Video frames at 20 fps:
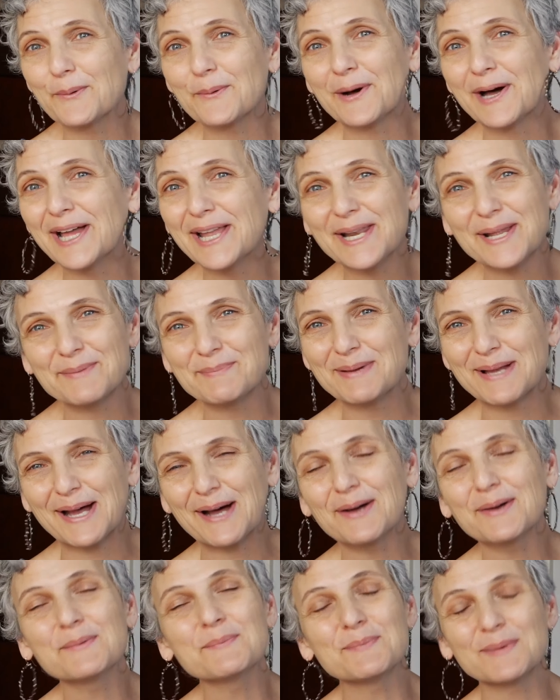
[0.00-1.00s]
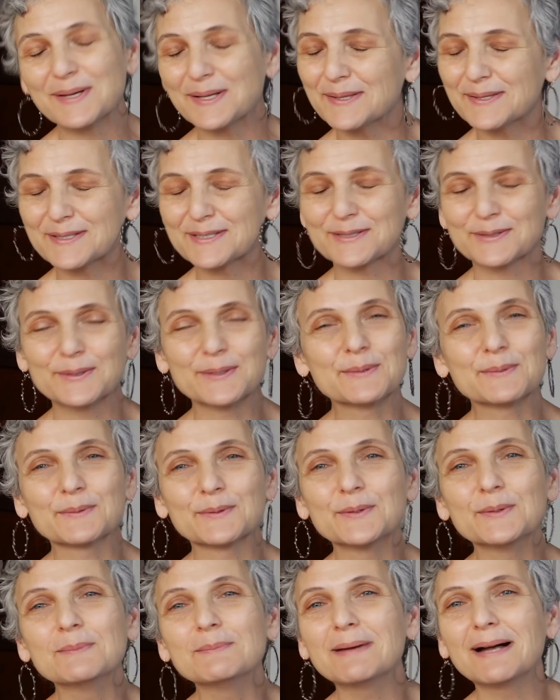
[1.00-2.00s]
what about, but the sewing
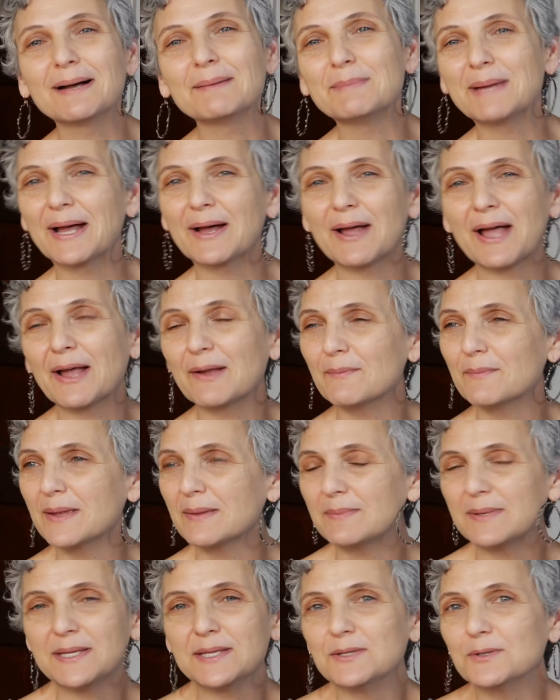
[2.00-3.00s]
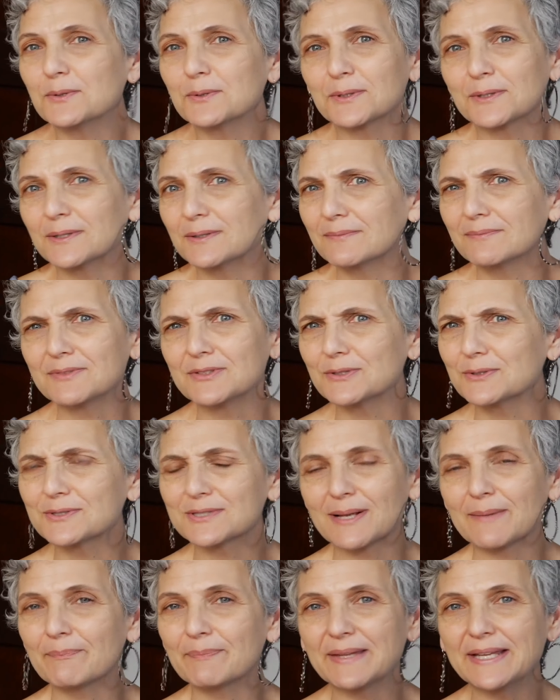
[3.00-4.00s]
room, about how maybe you could do
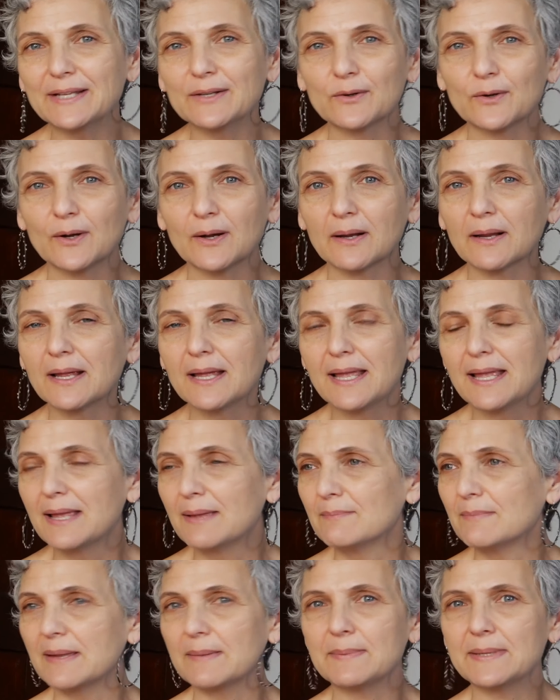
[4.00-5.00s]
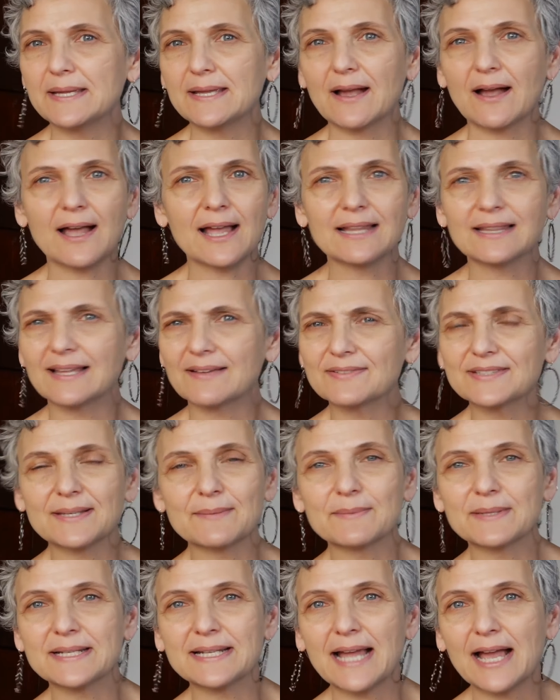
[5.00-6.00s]
something, or maybe I left
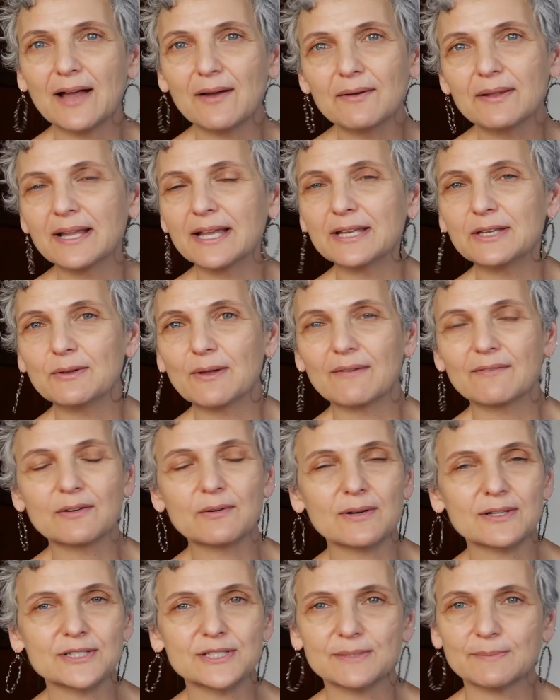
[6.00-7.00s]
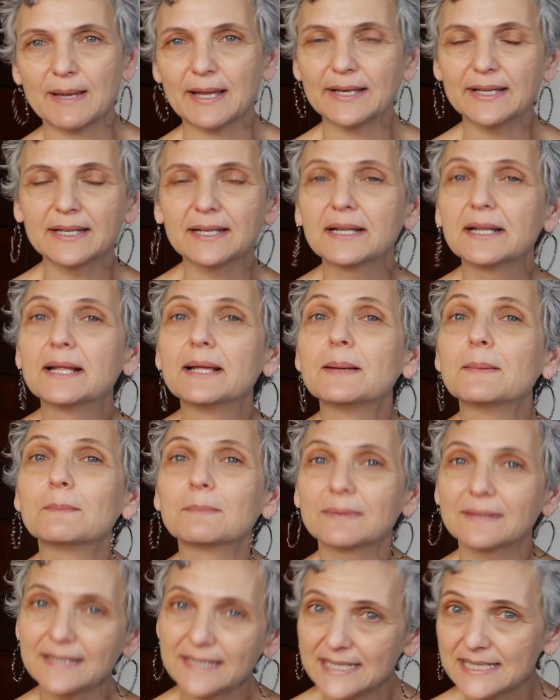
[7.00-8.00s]
something out and you have a question about it,
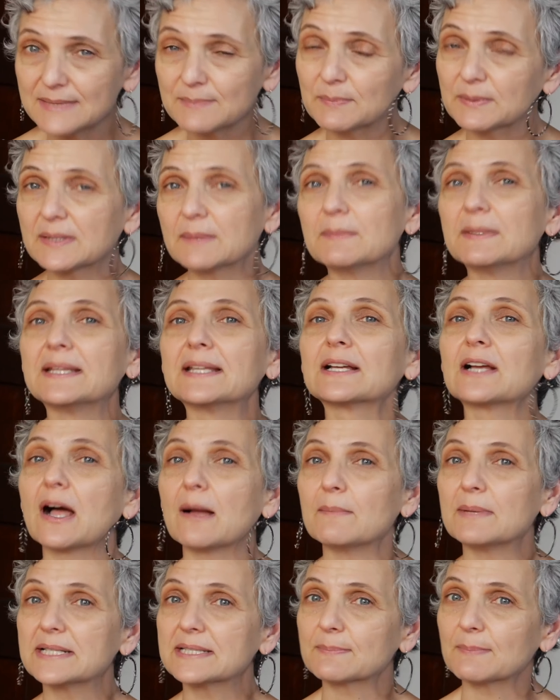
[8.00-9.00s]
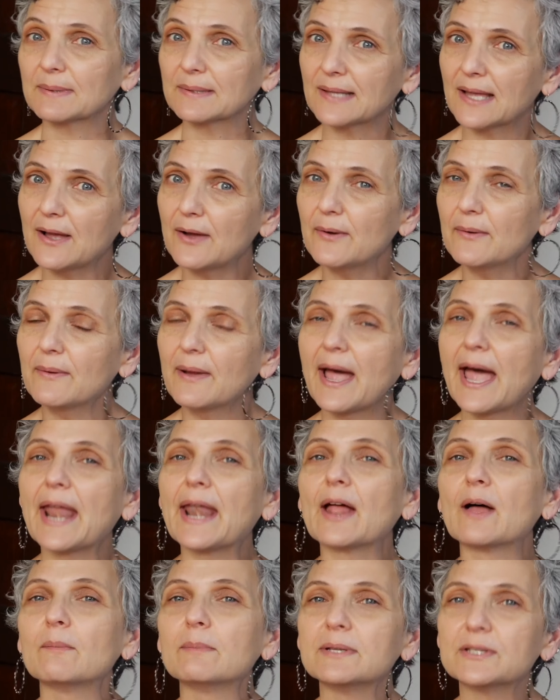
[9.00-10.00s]
please put them in the comments below
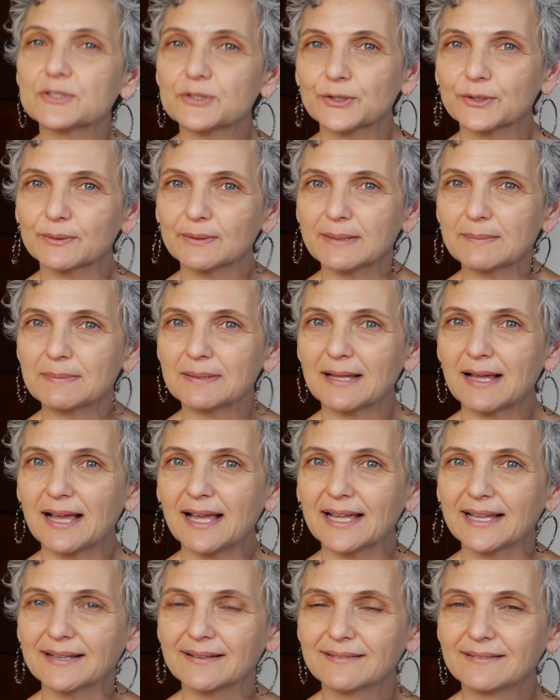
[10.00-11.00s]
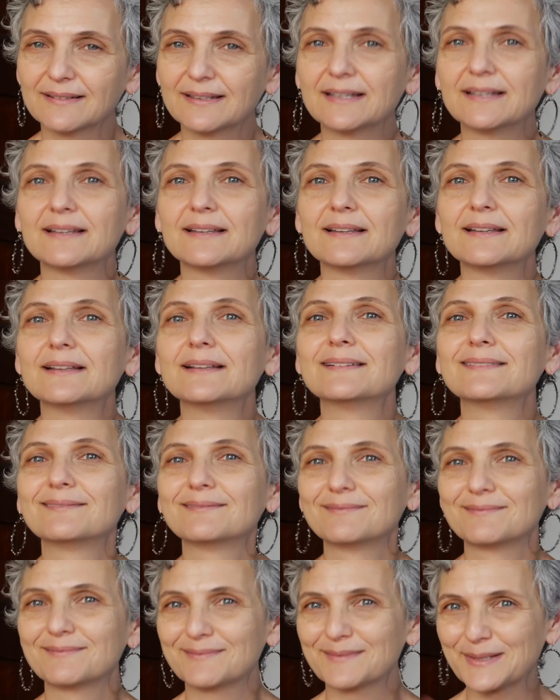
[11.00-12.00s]
and I'll be sure to reply.
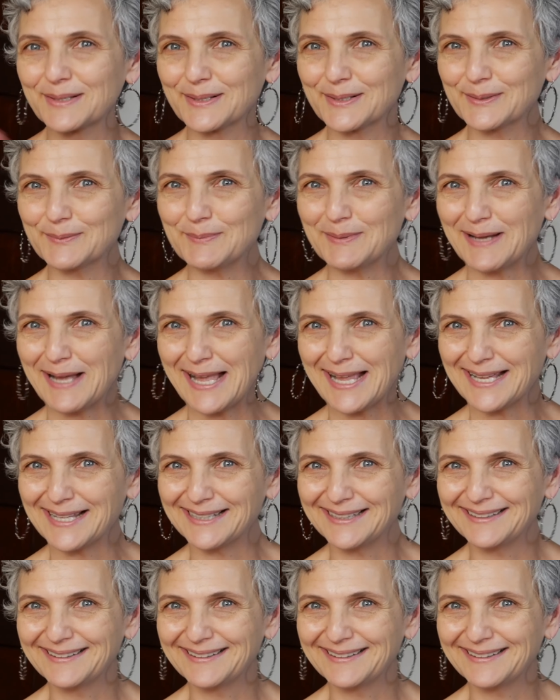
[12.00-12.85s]
Goodbye.